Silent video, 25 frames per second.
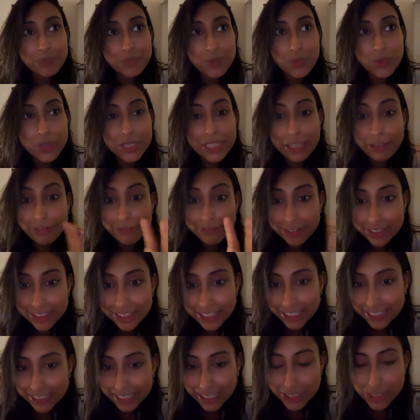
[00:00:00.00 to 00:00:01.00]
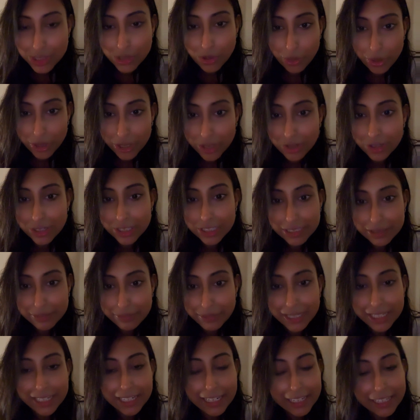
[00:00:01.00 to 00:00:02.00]
with everything that's going on in
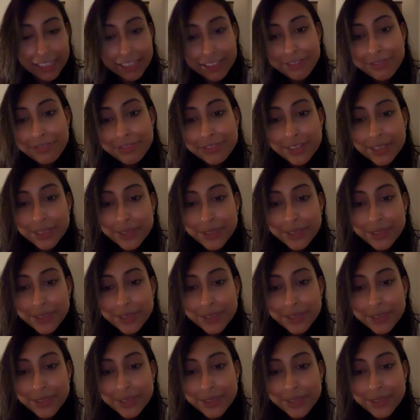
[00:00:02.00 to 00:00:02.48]
my life.